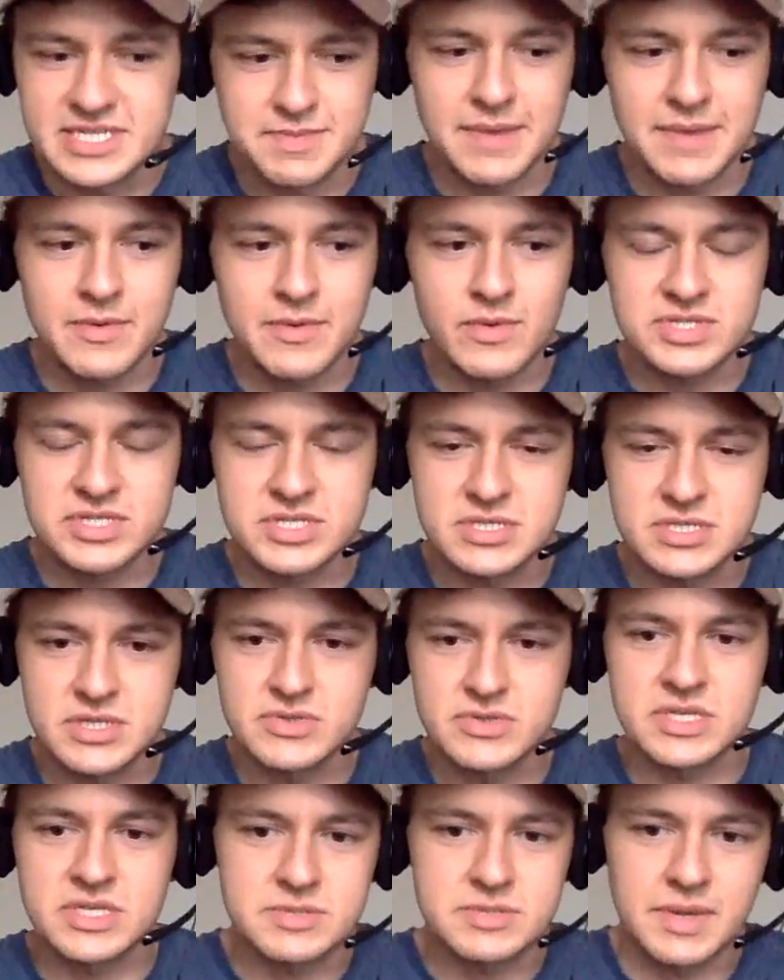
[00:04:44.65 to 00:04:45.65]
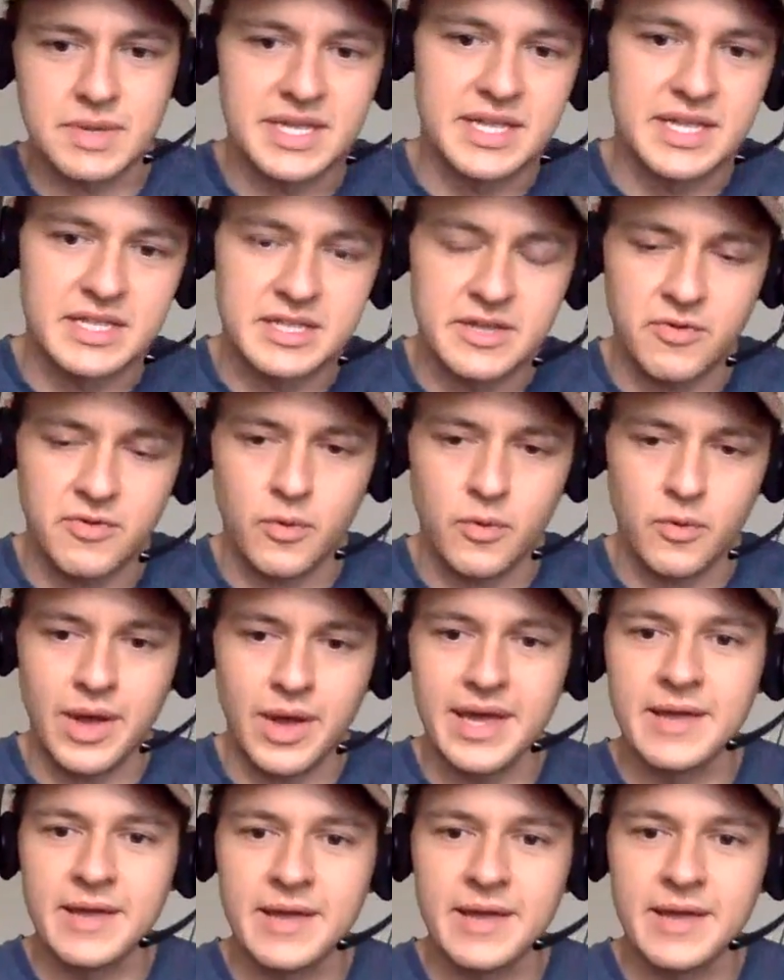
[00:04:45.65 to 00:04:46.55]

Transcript: Maybe we should use this money in a different way.